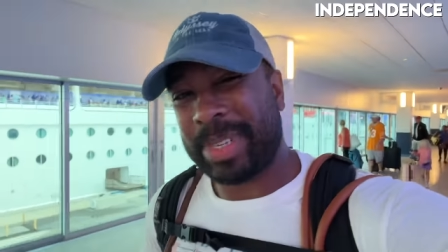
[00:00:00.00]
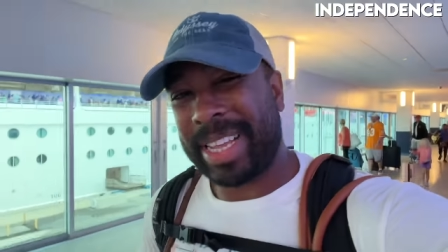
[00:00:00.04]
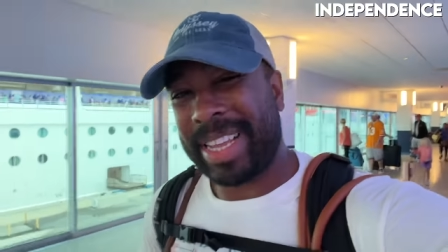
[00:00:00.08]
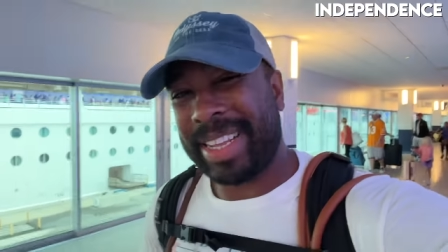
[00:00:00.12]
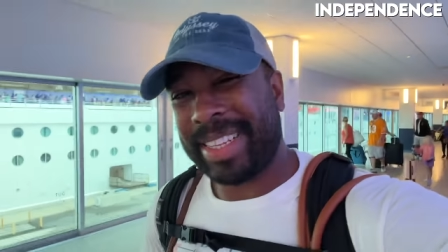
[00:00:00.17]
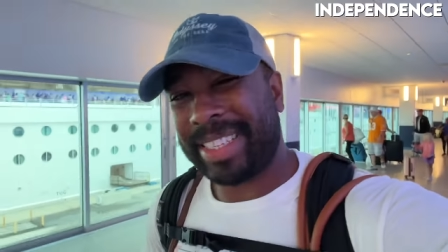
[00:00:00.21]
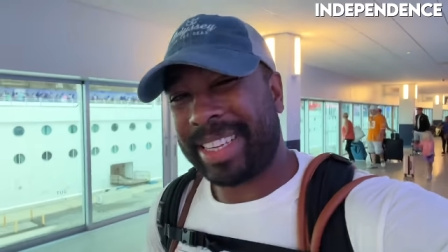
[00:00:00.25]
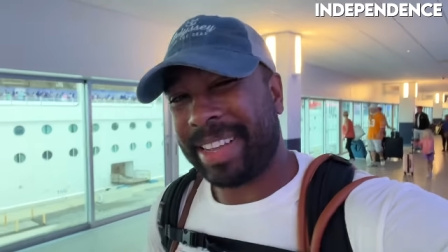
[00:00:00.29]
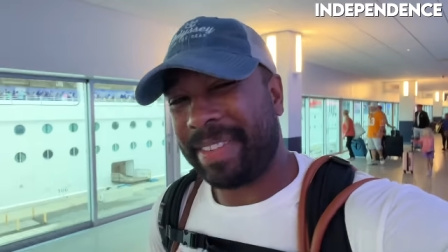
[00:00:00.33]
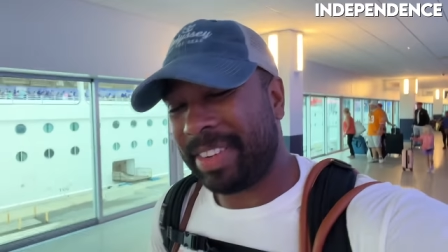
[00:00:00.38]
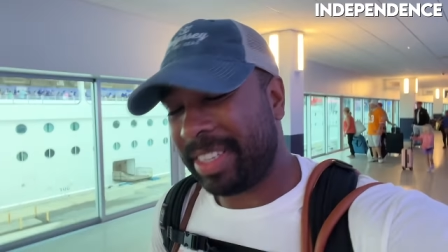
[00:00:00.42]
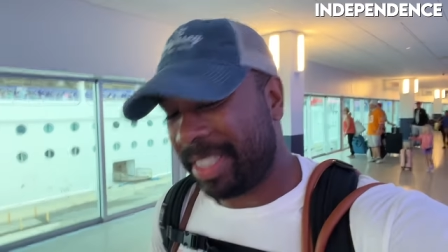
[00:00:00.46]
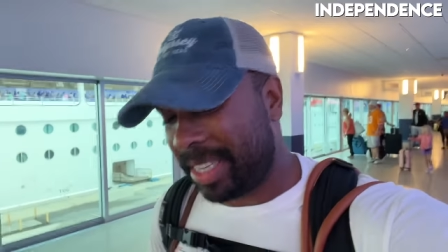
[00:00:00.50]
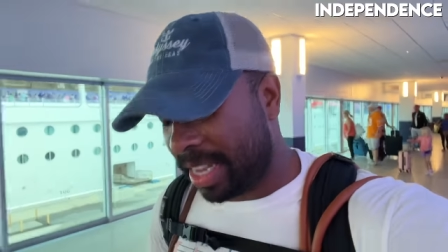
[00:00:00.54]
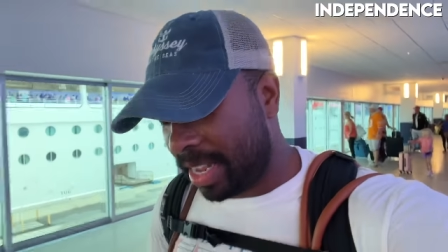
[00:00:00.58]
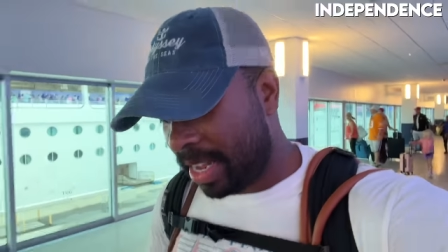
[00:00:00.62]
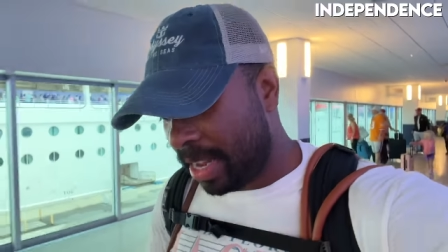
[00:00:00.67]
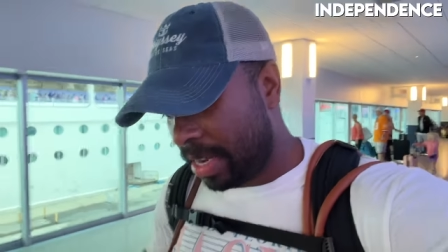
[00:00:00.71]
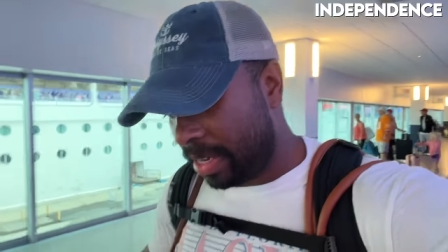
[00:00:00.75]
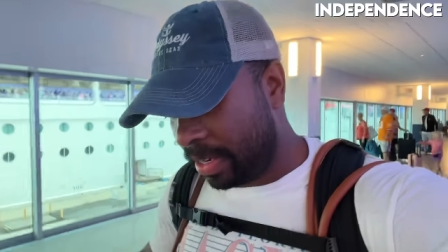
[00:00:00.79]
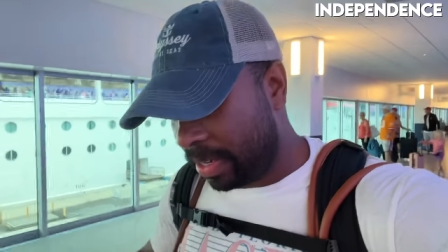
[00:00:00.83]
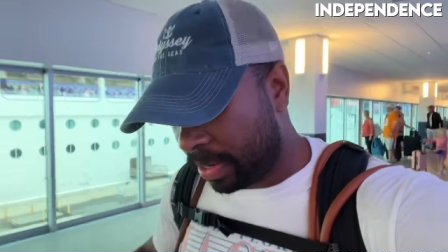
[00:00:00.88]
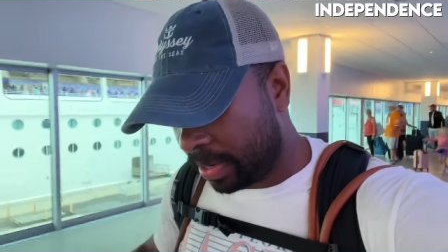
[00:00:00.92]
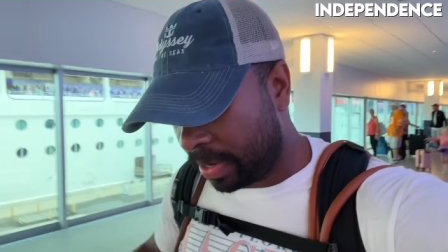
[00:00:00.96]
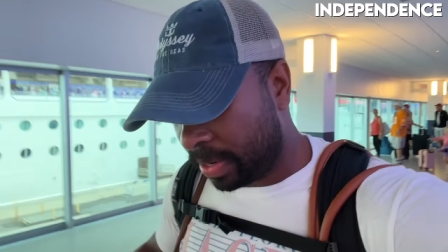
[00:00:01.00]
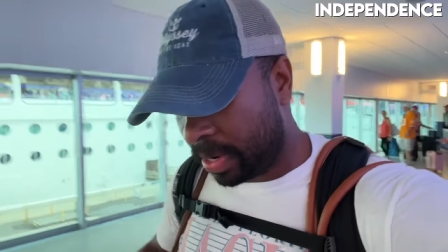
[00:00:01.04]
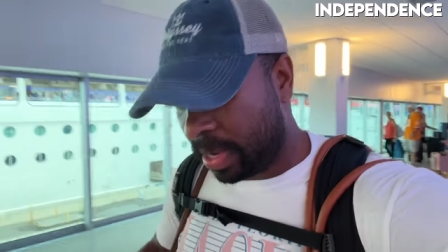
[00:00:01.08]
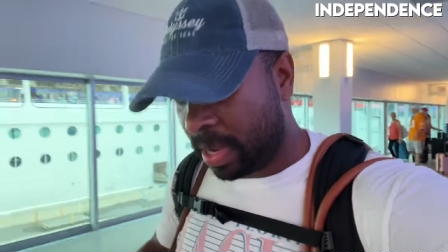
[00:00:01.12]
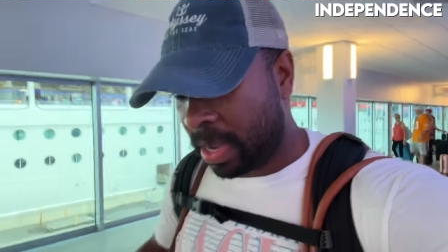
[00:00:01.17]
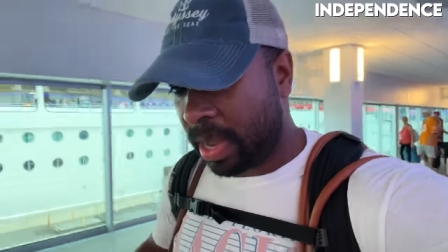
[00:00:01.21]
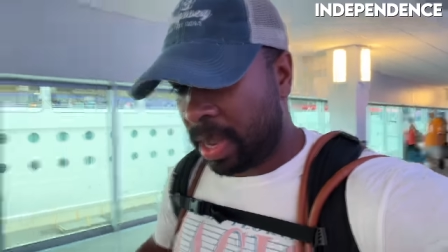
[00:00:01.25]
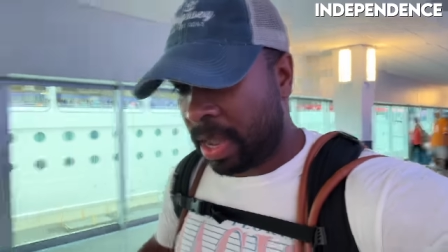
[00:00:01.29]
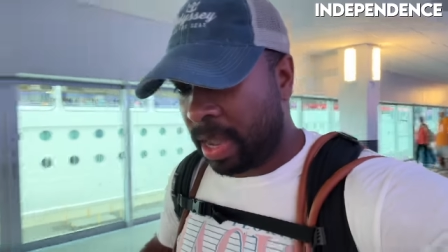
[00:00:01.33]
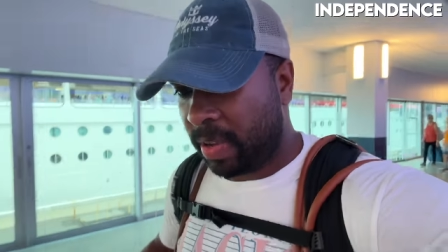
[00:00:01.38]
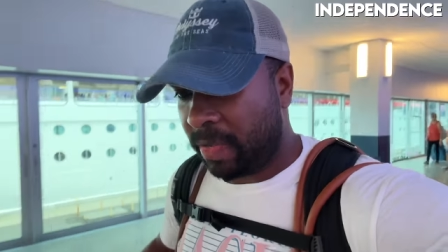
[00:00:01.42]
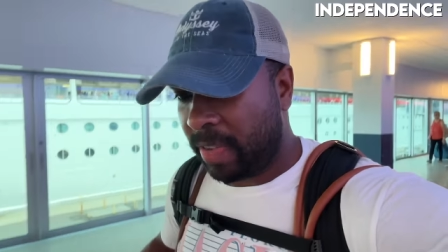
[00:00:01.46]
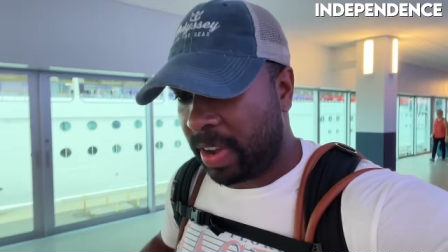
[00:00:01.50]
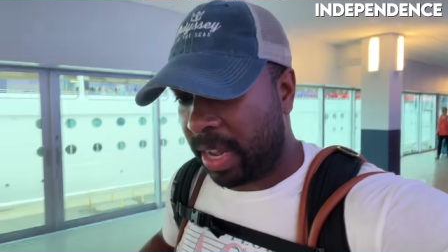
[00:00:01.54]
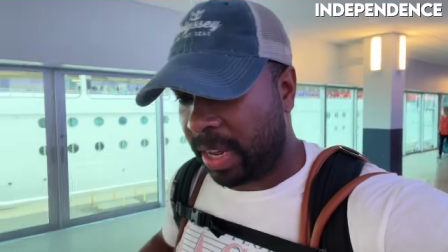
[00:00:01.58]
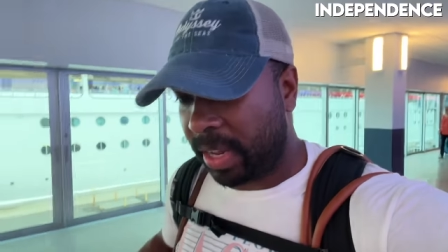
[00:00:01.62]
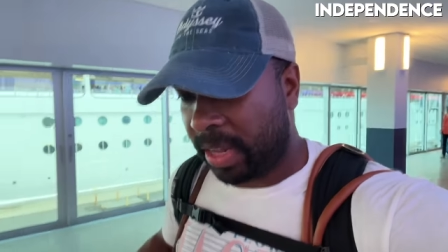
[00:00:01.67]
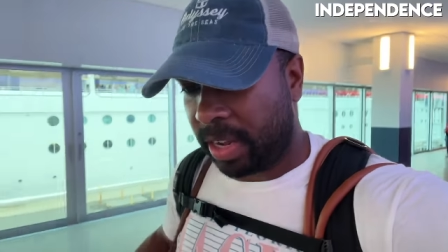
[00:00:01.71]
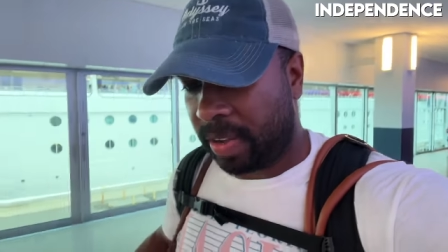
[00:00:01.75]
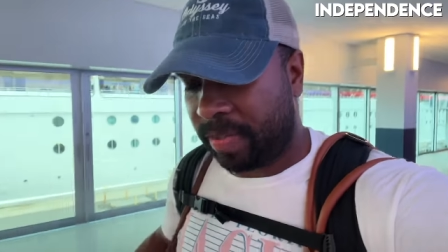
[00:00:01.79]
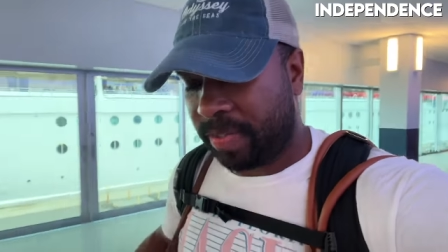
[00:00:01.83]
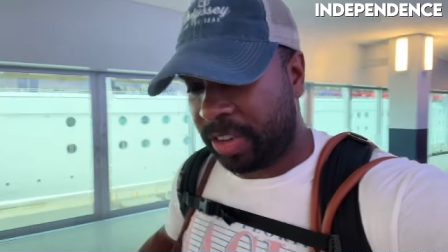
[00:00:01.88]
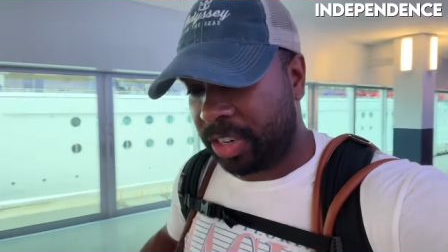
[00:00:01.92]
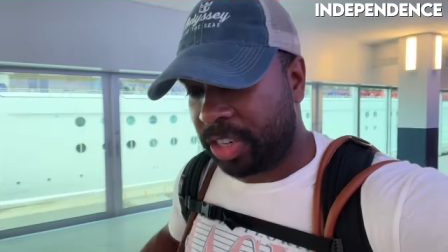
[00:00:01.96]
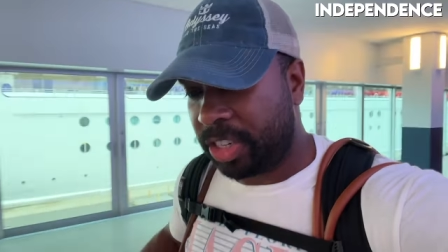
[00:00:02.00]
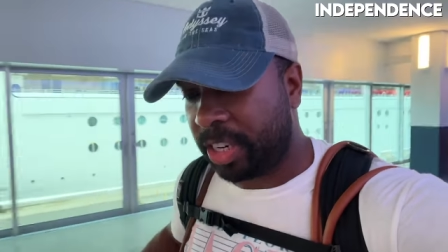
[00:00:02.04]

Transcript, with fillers: 8.17, finally off the